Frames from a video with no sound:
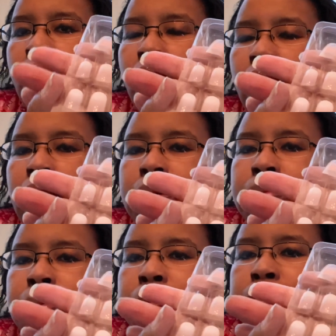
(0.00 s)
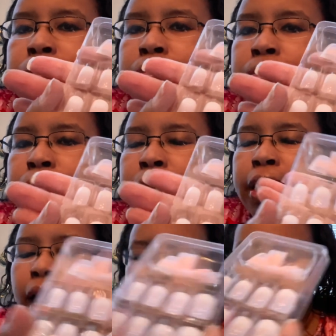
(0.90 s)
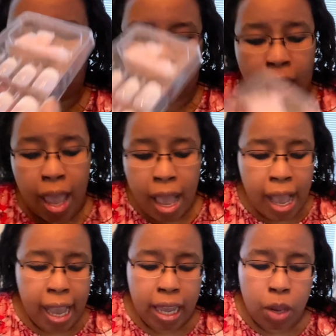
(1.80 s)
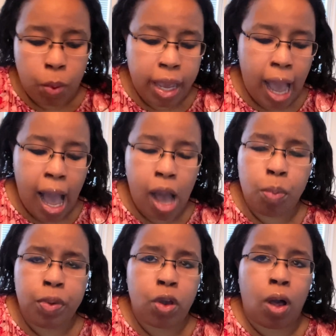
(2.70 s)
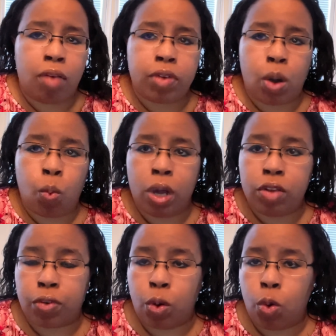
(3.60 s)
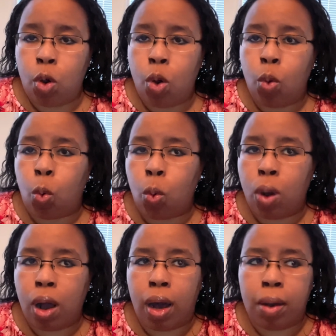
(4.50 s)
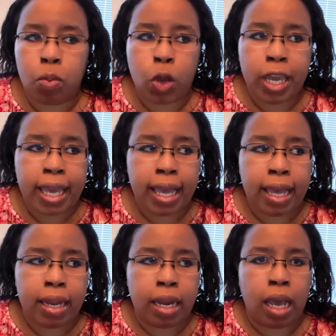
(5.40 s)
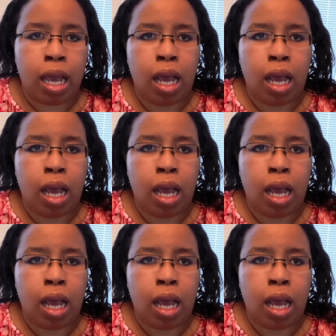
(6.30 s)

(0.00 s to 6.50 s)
But yeah. Anyway, I hope you all have a wonderful weekend.